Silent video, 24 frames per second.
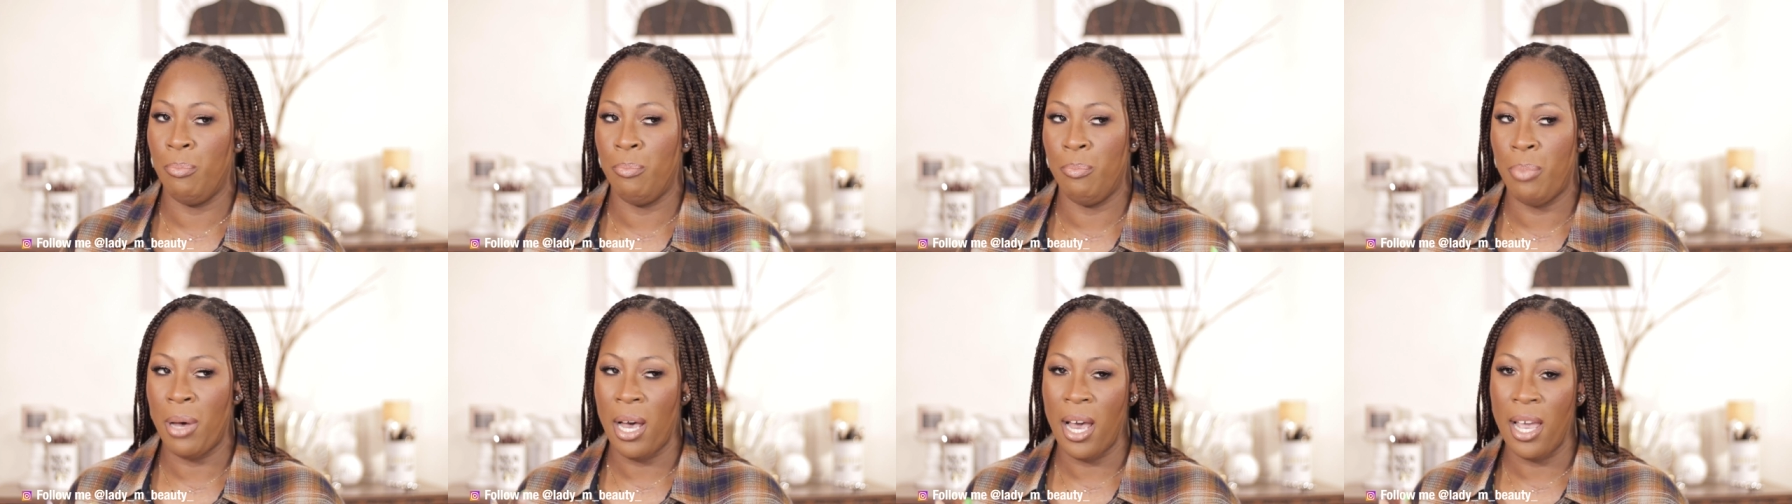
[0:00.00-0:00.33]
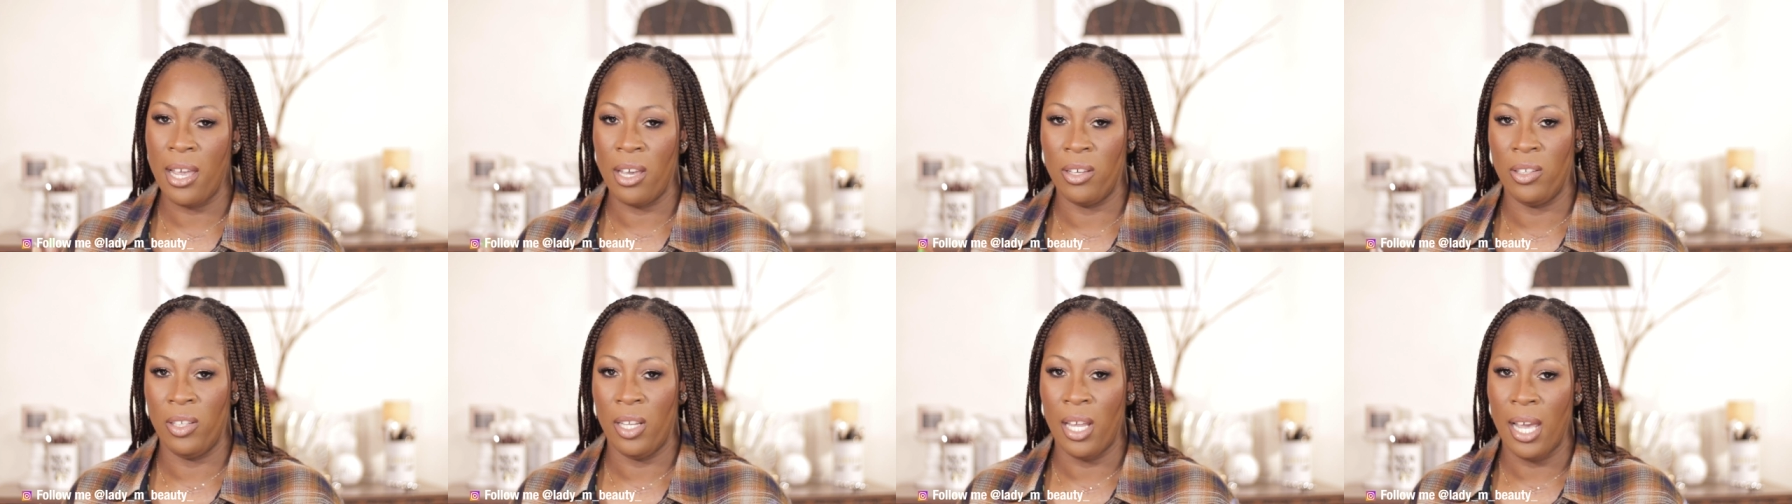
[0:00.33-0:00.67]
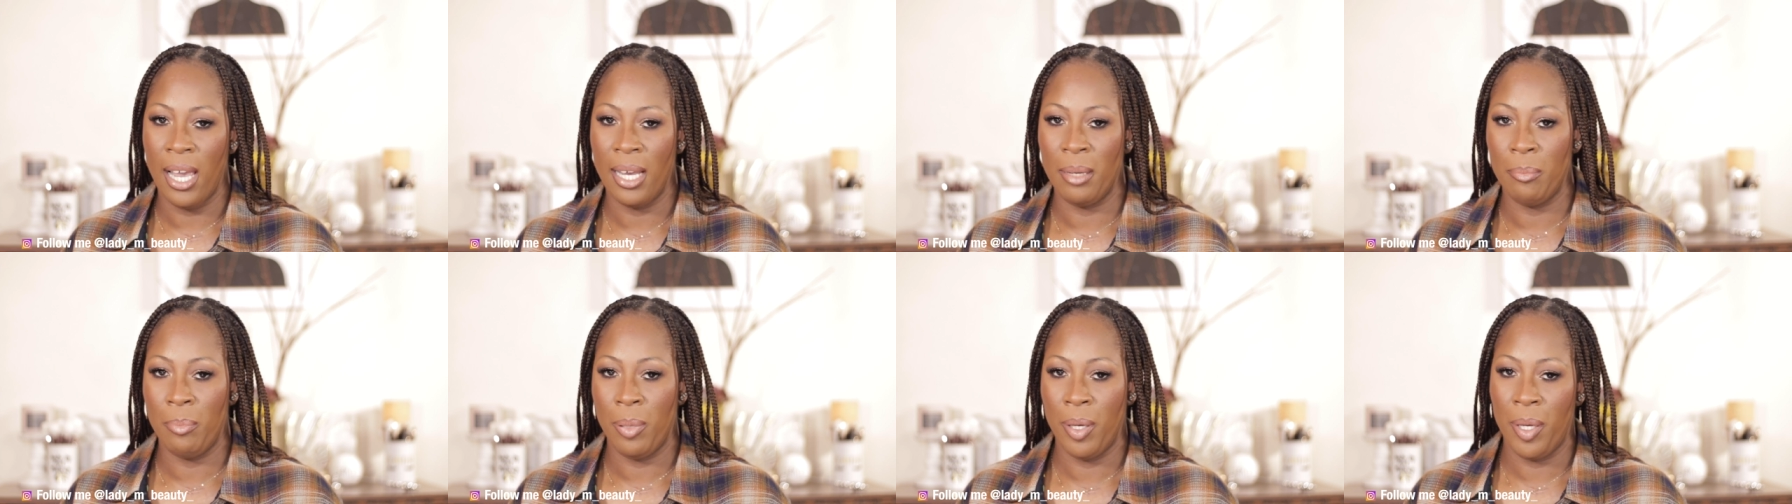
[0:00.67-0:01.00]
buy
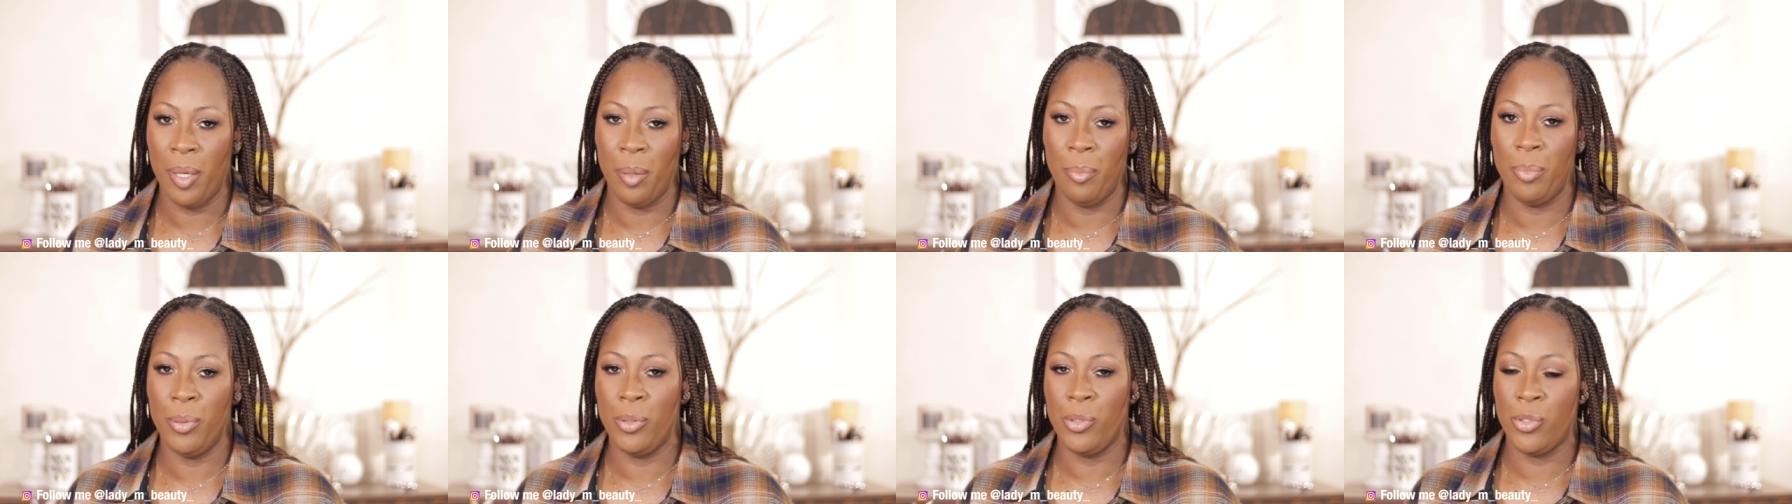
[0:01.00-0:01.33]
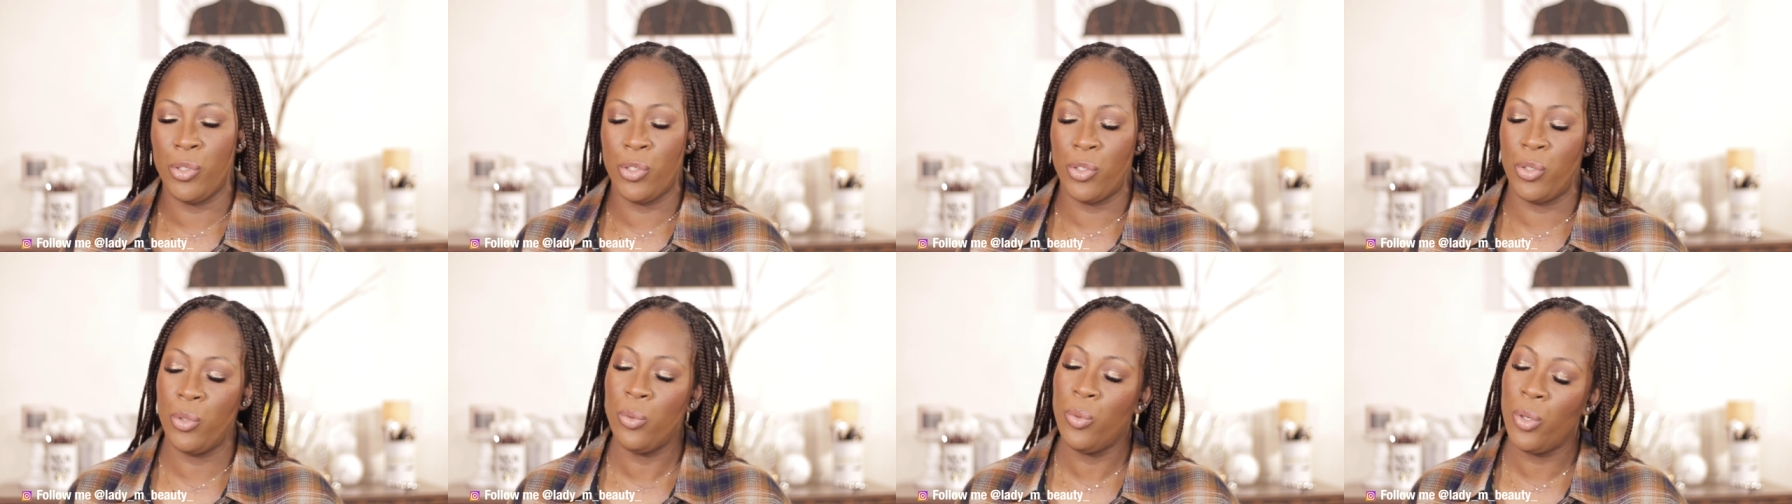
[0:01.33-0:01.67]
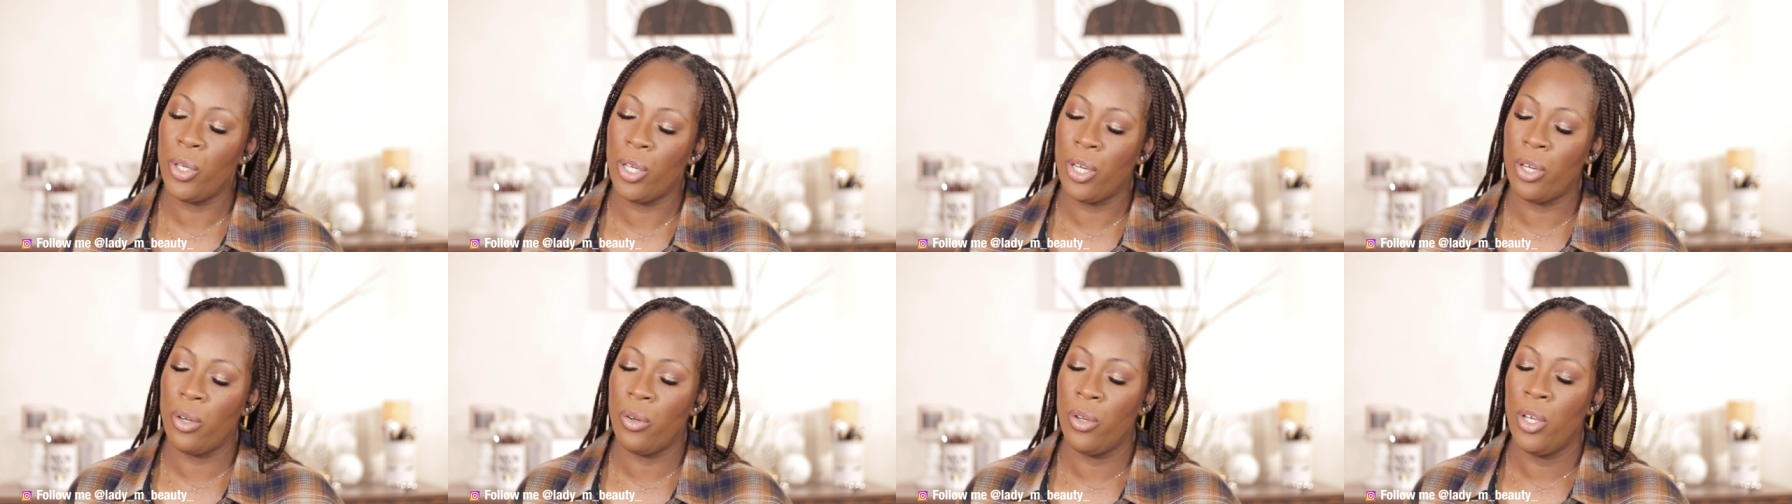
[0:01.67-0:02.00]
online, pick up in
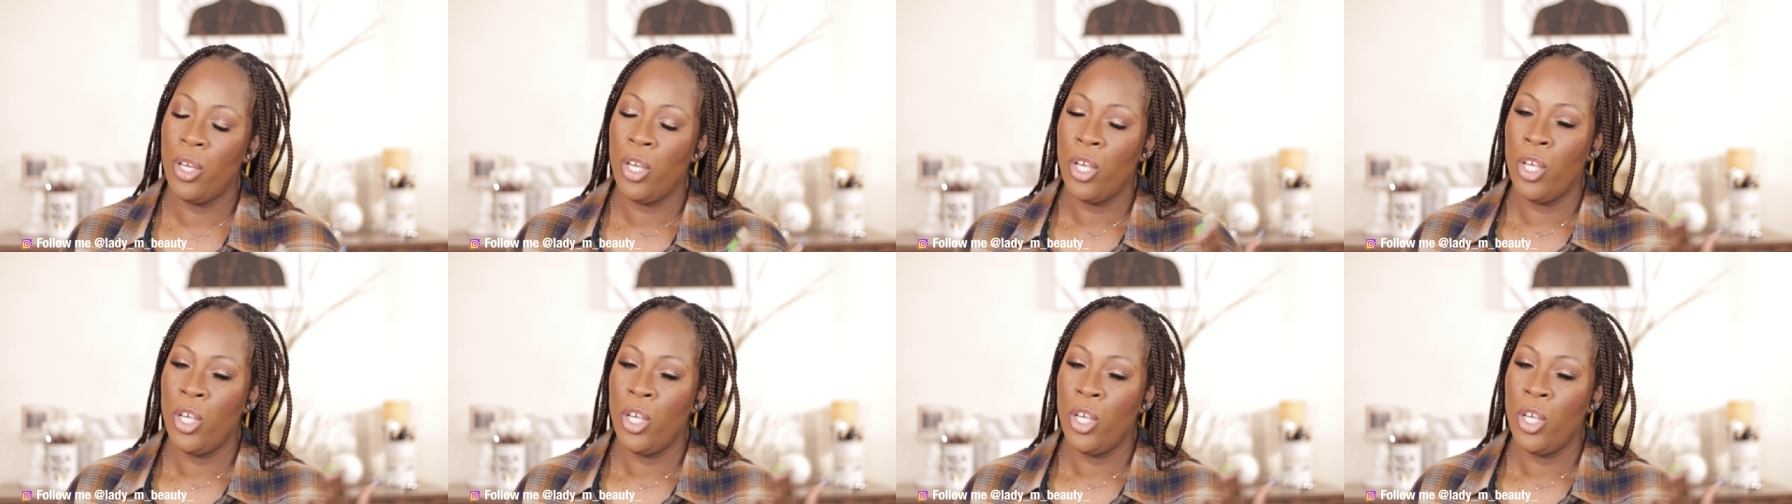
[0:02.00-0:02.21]
store.